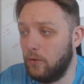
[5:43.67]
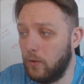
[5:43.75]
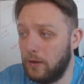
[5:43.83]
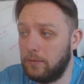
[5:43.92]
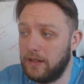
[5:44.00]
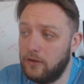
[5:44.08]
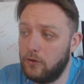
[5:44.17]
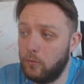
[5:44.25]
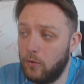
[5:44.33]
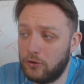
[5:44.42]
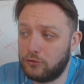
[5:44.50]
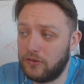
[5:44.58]

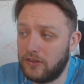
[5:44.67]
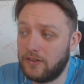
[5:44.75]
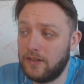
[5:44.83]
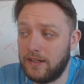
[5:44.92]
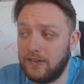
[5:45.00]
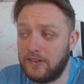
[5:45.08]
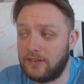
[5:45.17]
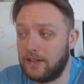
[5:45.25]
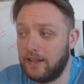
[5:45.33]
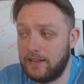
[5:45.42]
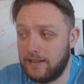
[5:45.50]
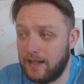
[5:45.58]
water resistant, easy to
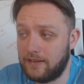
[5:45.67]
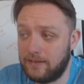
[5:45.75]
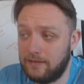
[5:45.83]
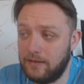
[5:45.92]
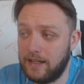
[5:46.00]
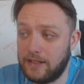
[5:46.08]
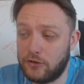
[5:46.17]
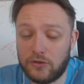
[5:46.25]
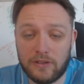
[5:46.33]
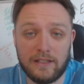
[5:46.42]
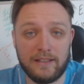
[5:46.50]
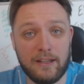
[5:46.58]
clean. Yeah, it
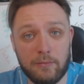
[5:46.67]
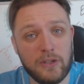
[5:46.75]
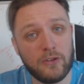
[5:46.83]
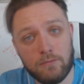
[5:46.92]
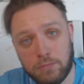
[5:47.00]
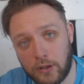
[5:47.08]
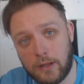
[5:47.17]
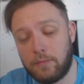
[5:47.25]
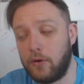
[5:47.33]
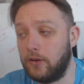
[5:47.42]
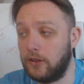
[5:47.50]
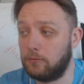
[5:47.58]
just give me some bullet
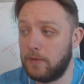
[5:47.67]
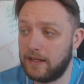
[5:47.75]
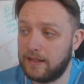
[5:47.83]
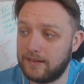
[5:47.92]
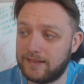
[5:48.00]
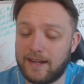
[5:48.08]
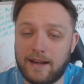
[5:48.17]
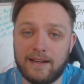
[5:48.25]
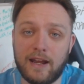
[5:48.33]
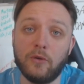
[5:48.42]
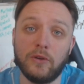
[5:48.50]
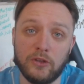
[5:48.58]
points. Make it
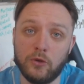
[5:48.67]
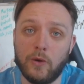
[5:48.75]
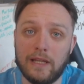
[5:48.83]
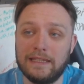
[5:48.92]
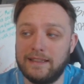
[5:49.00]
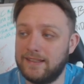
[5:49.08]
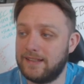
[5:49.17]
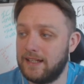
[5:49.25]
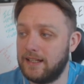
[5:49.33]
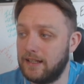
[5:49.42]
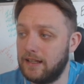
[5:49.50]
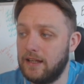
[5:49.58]
stand out that you are
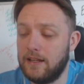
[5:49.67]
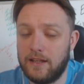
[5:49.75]
listing,